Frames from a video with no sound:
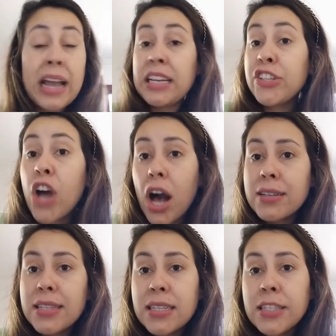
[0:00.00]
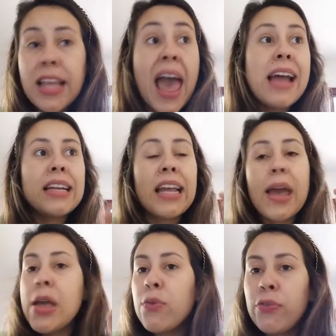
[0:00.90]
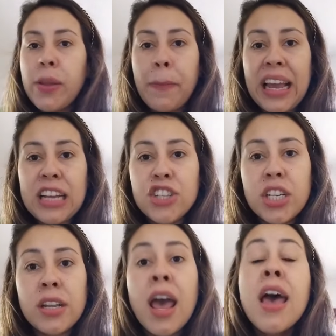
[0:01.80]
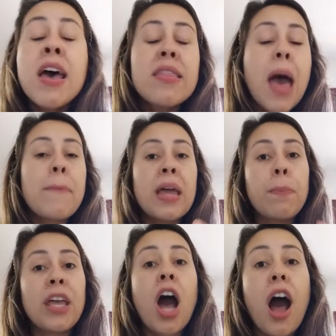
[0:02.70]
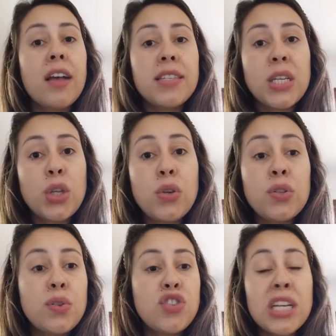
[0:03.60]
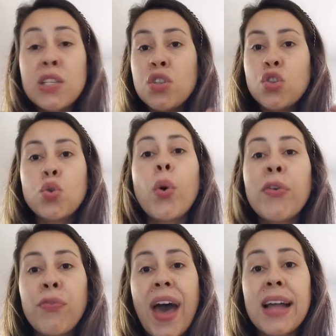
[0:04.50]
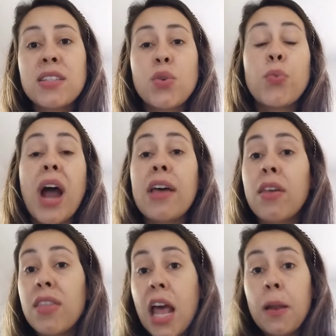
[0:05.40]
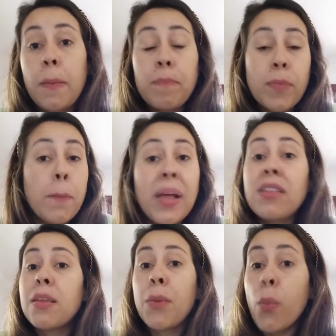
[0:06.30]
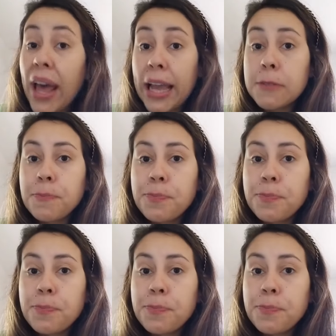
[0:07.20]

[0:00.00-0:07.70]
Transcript: any toxins, any inflammation that might be causing you to just store fats rather than melt them away.